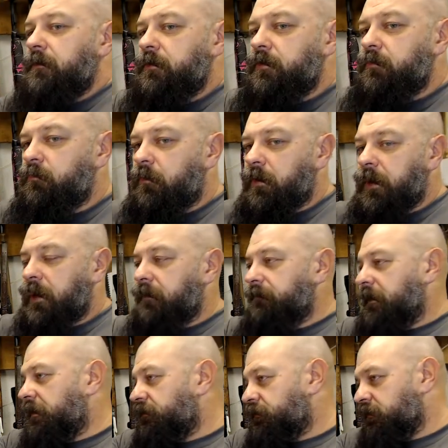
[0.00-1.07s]
You want to have
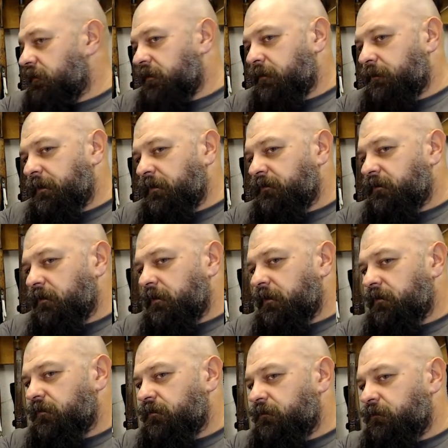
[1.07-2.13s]
that so that the pistol
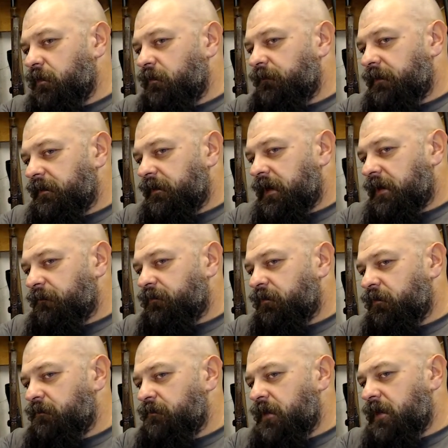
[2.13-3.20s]
is moving the
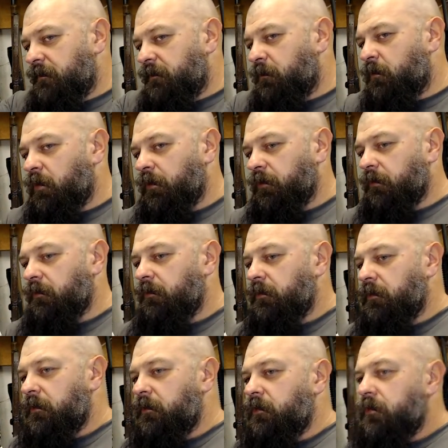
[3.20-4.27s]
absolute minimum while
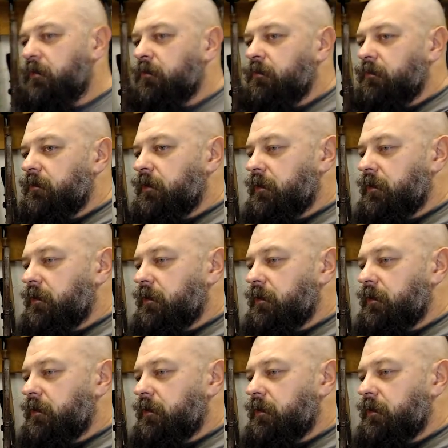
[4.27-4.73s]
you're